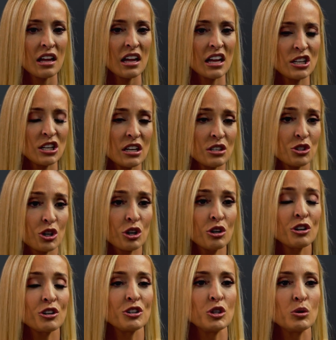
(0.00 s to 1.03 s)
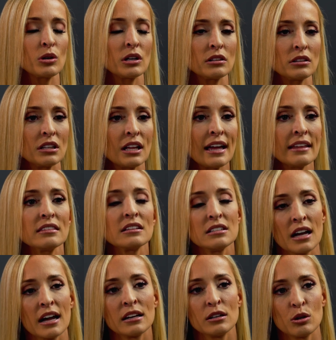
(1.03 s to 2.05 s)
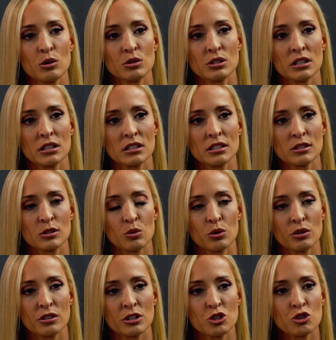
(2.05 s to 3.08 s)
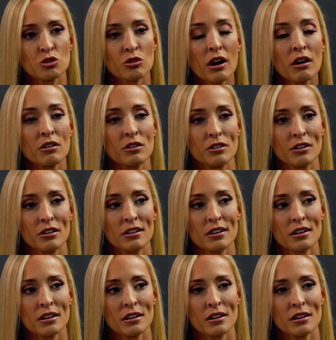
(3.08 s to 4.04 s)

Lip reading: And in turn, you can let the diagnosis or the struggle,